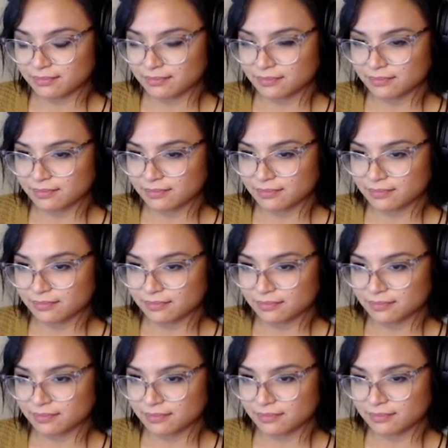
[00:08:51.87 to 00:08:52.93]

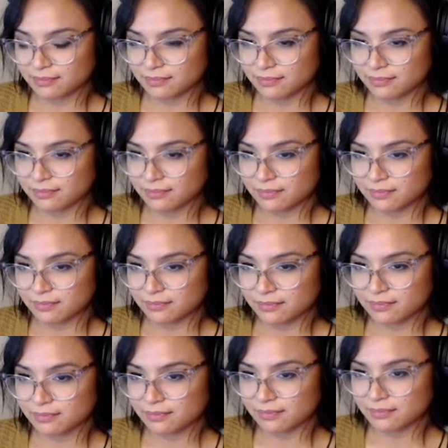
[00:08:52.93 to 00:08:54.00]

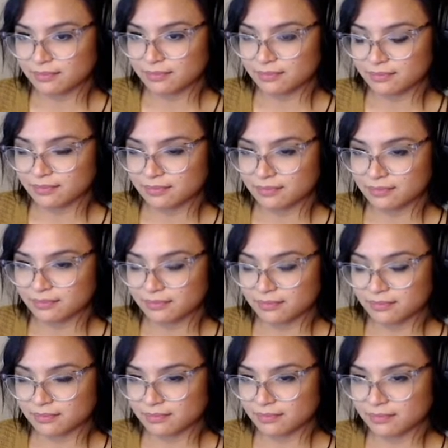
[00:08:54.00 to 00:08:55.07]

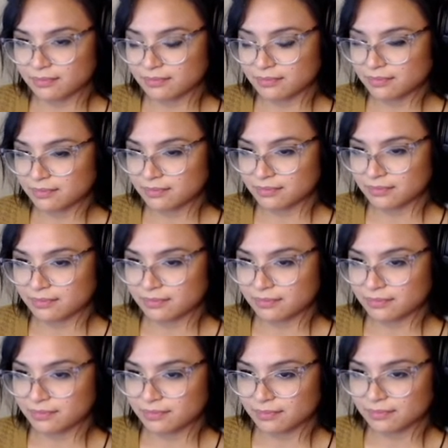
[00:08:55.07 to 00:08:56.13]

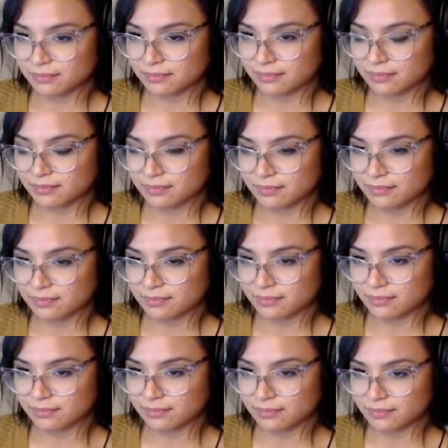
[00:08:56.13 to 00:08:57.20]

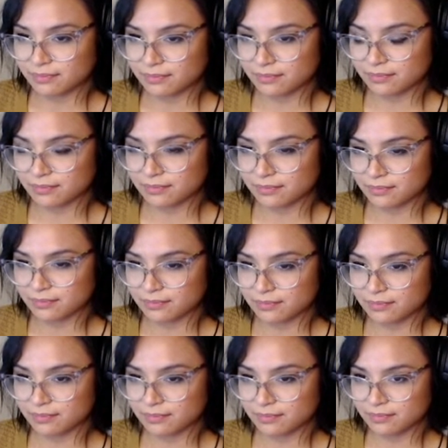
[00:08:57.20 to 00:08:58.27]
(silent)